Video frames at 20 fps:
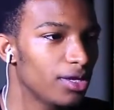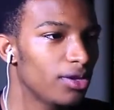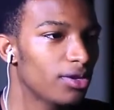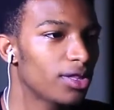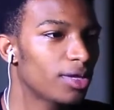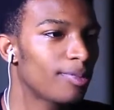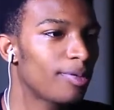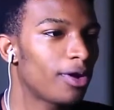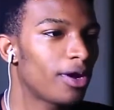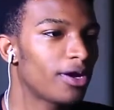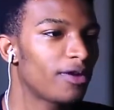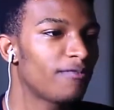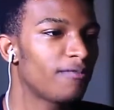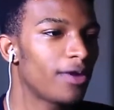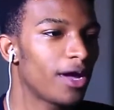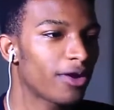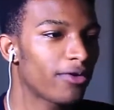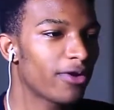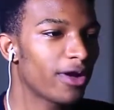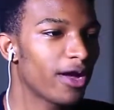You know, the part
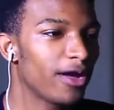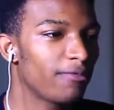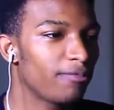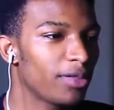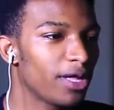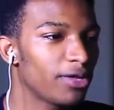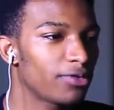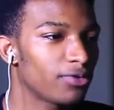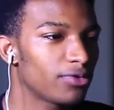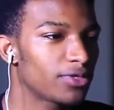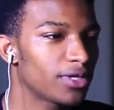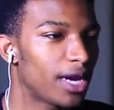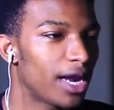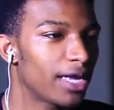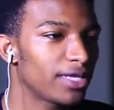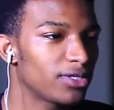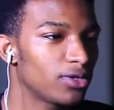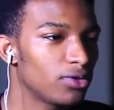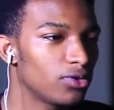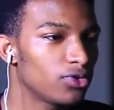of Minecraft playthroughs
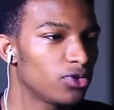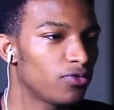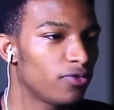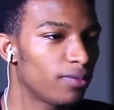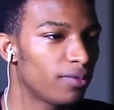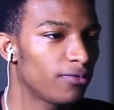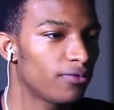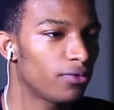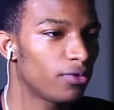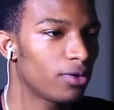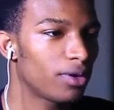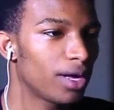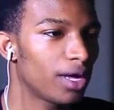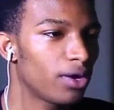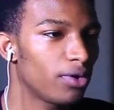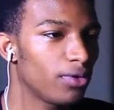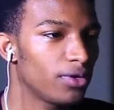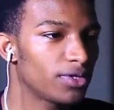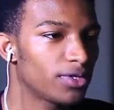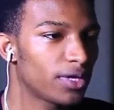that I told you from before,
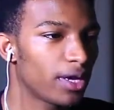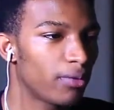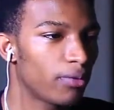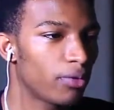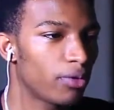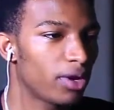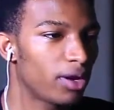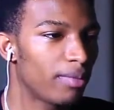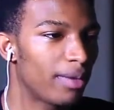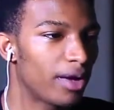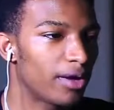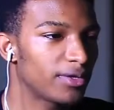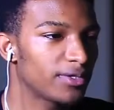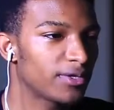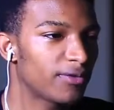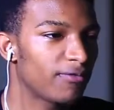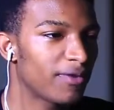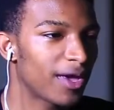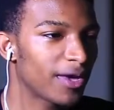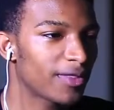I always get worried
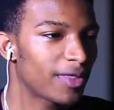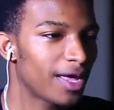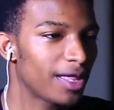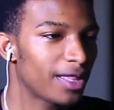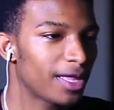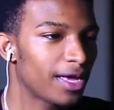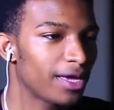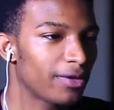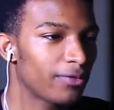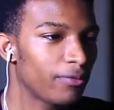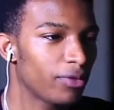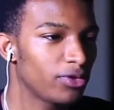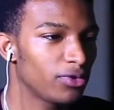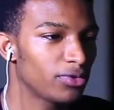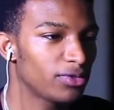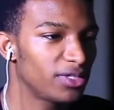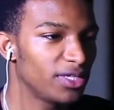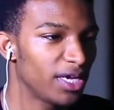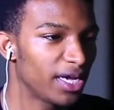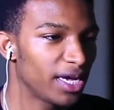about is the fact that like
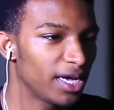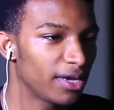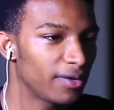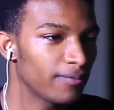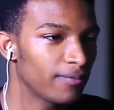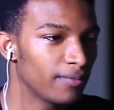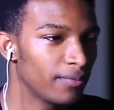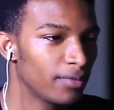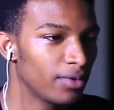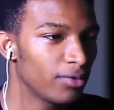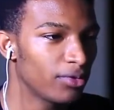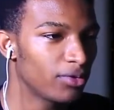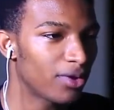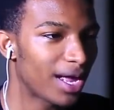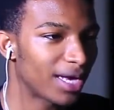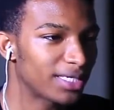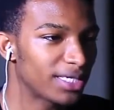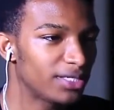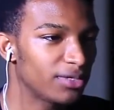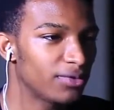when you're digging, and
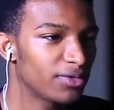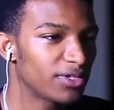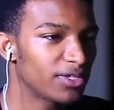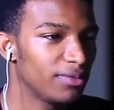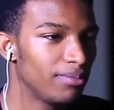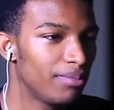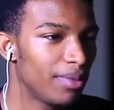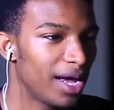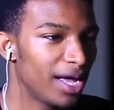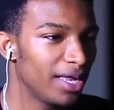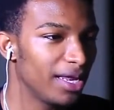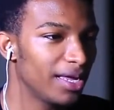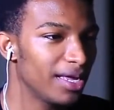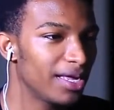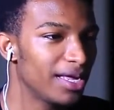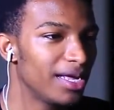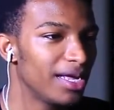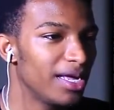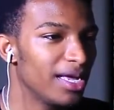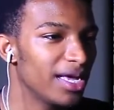you're actually doing some
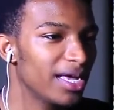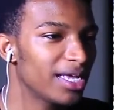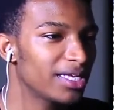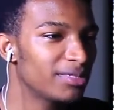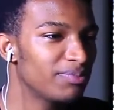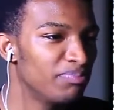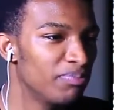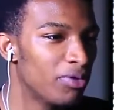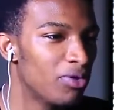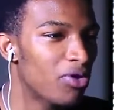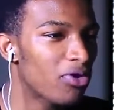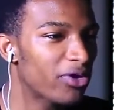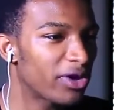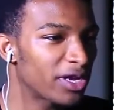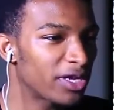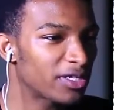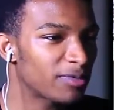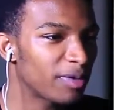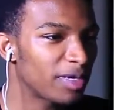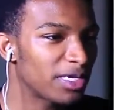mining, it gets
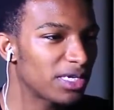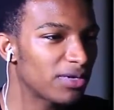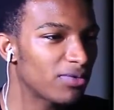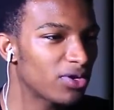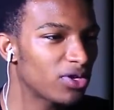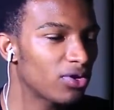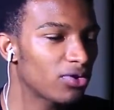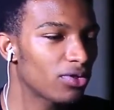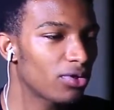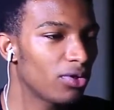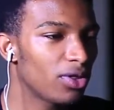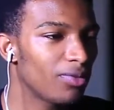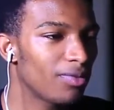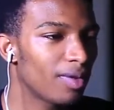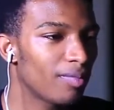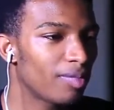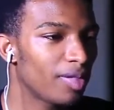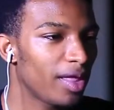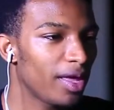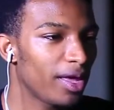boring, especially when you're the
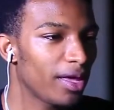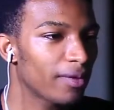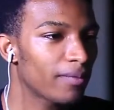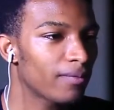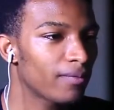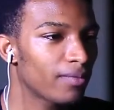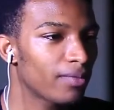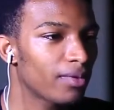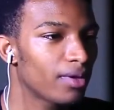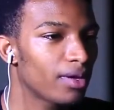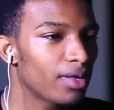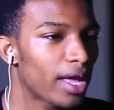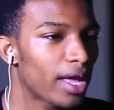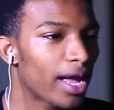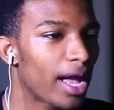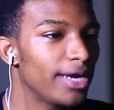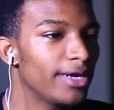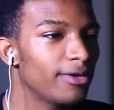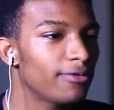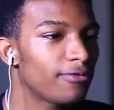only one playing.
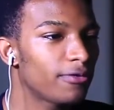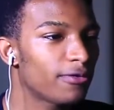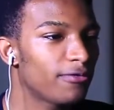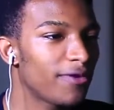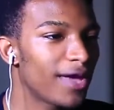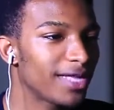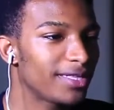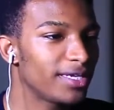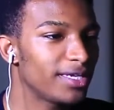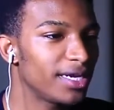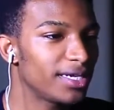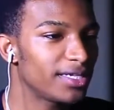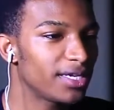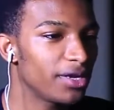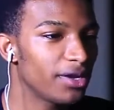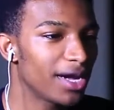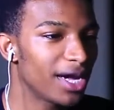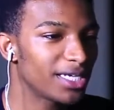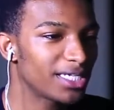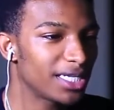Like I know for a fact, didn't I
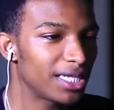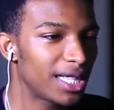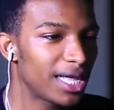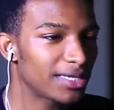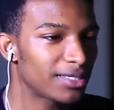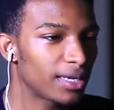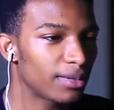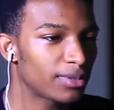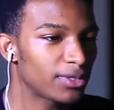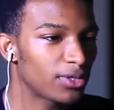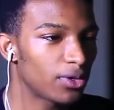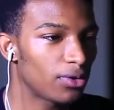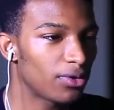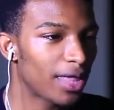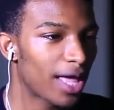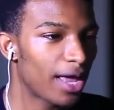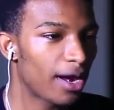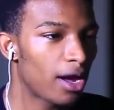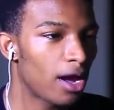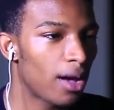tell you guys in the last
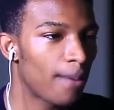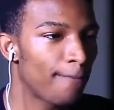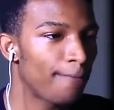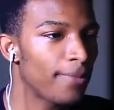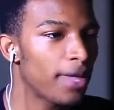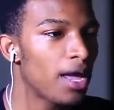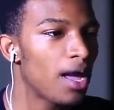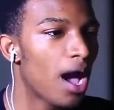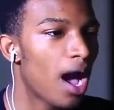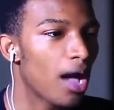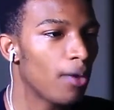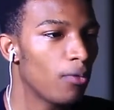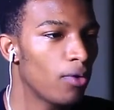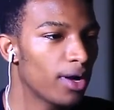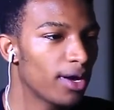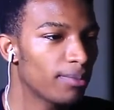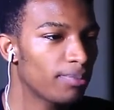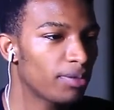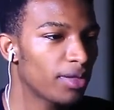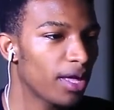episode that um, I
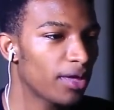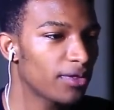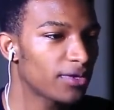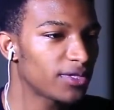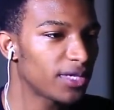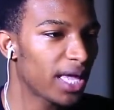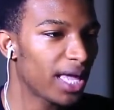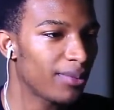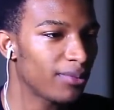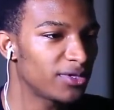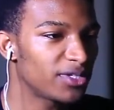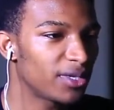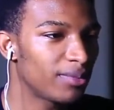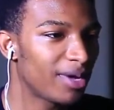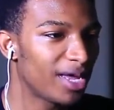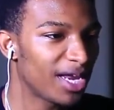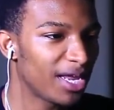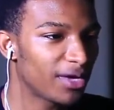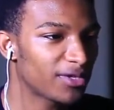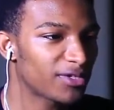want to play this game with
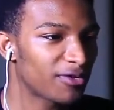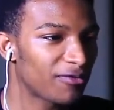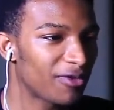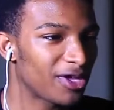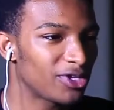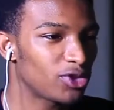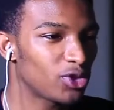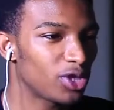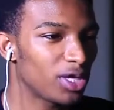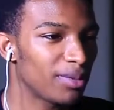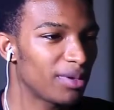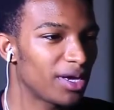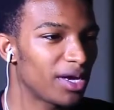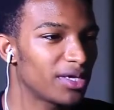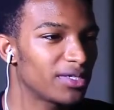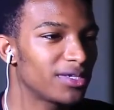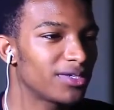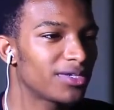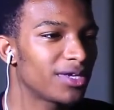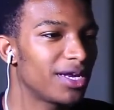somebody else eventually
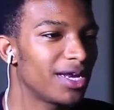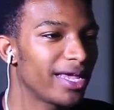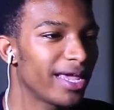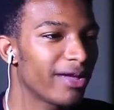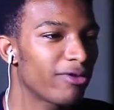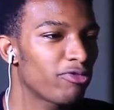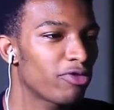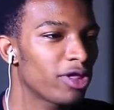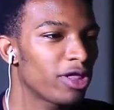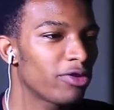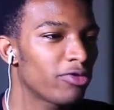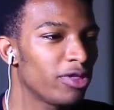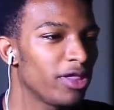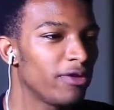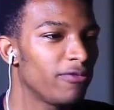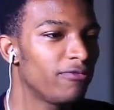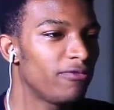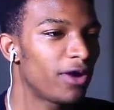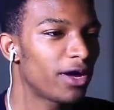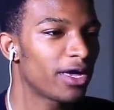because it's gonna get really,
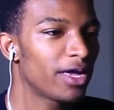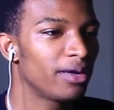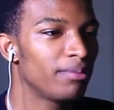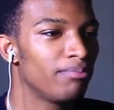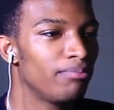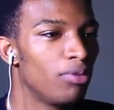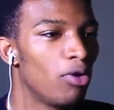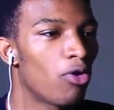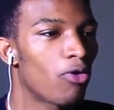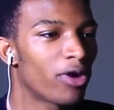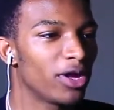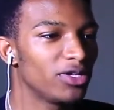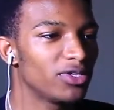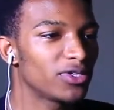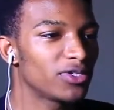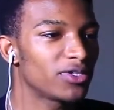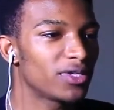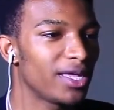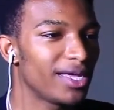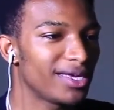really fucking
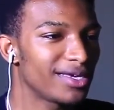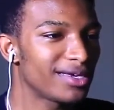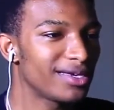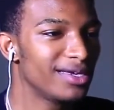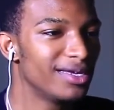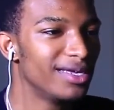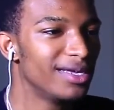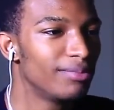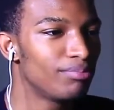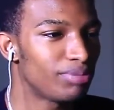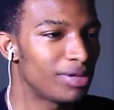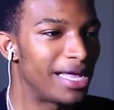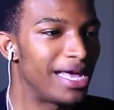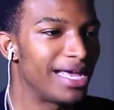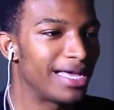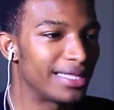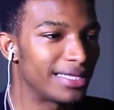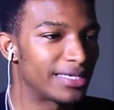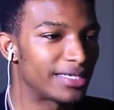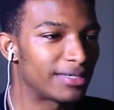boring just like
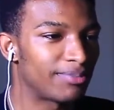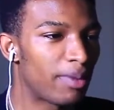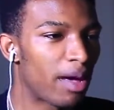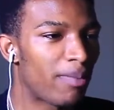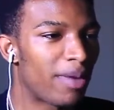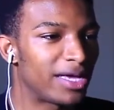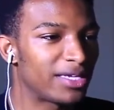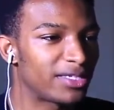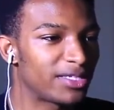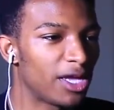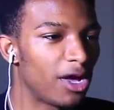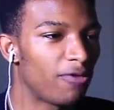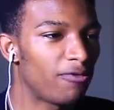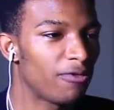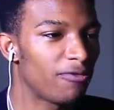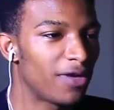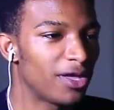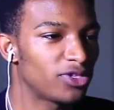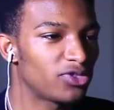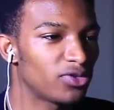playing this by
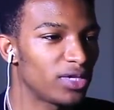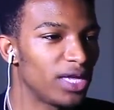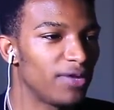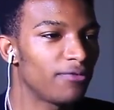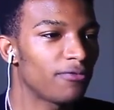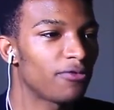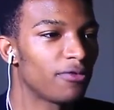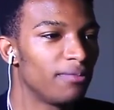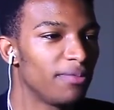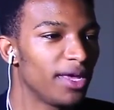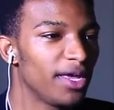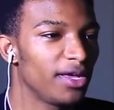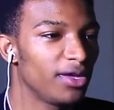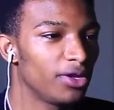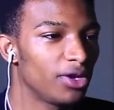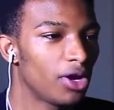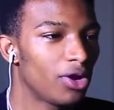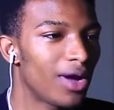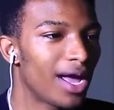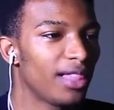myself eventually. Even for
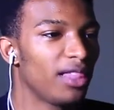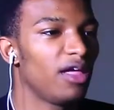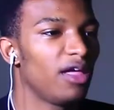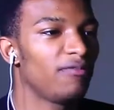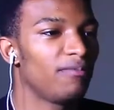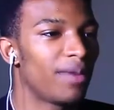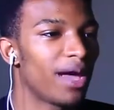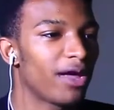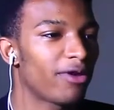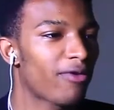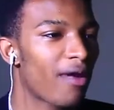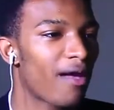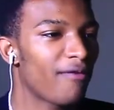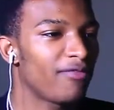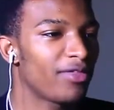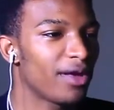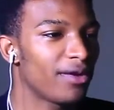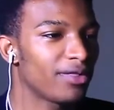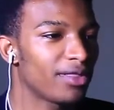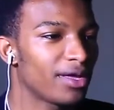me, you know, I love
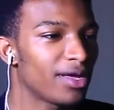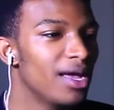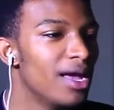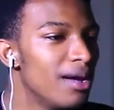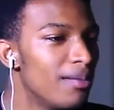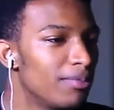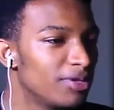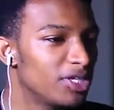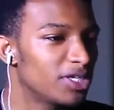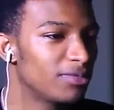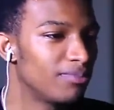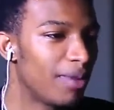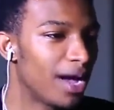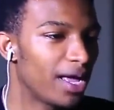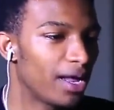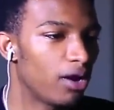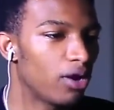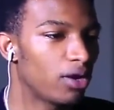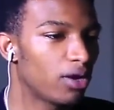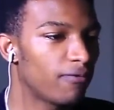Minecraft and everything, but this
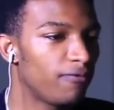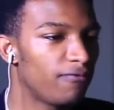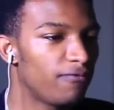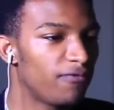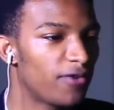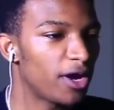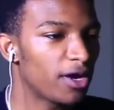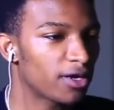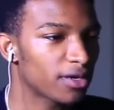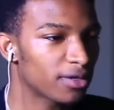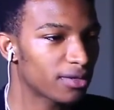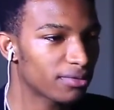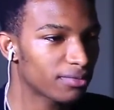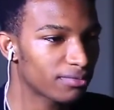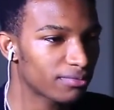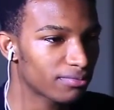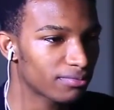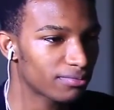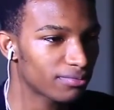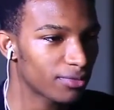mine. Oh fuck.
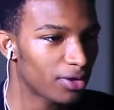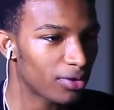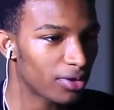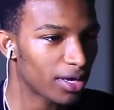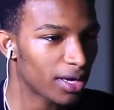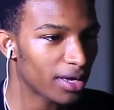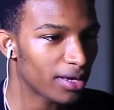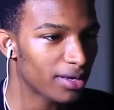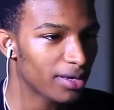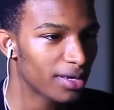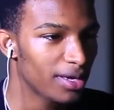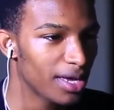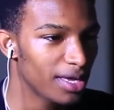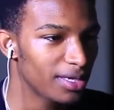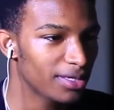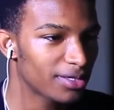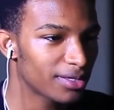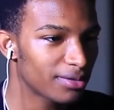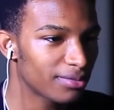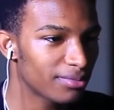Okay,
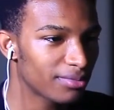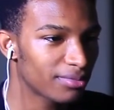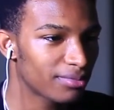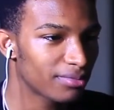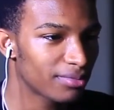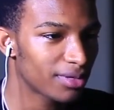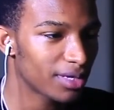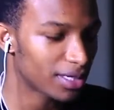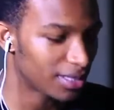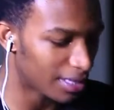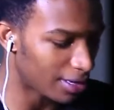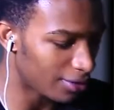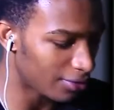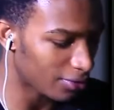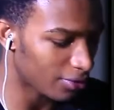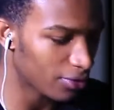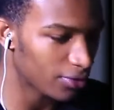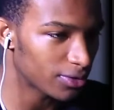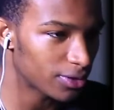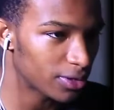I need to cut
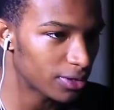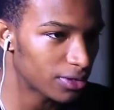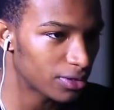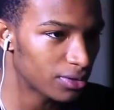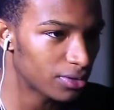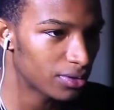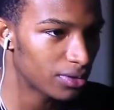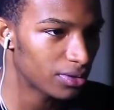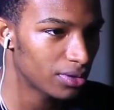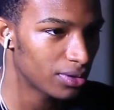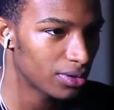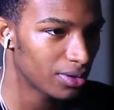down on the cursing too.